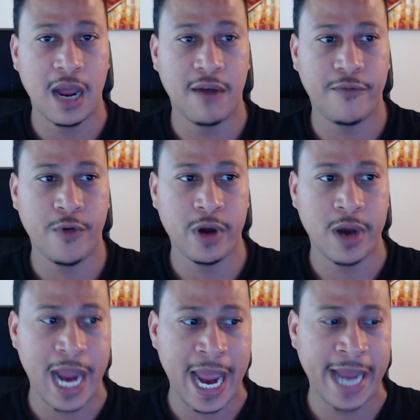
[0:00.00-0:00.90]
for
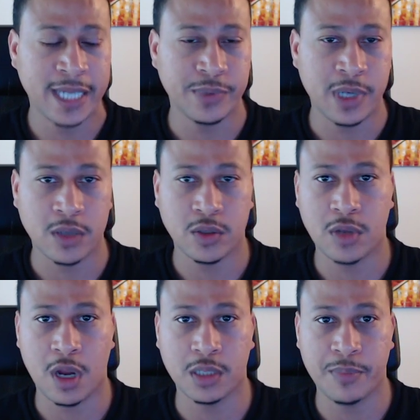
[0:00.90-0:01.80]
your ads. We also
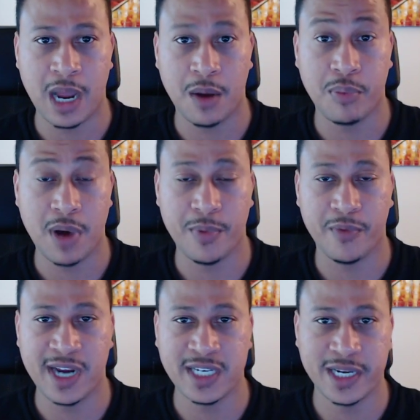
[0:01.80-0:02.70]
talked about
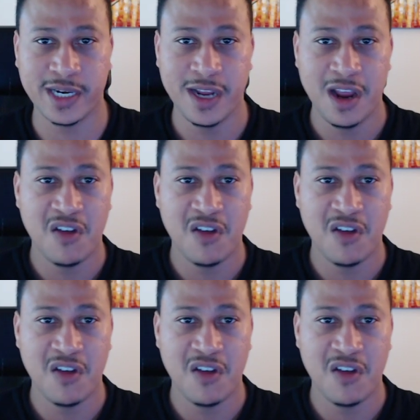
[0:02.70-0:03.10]
preparation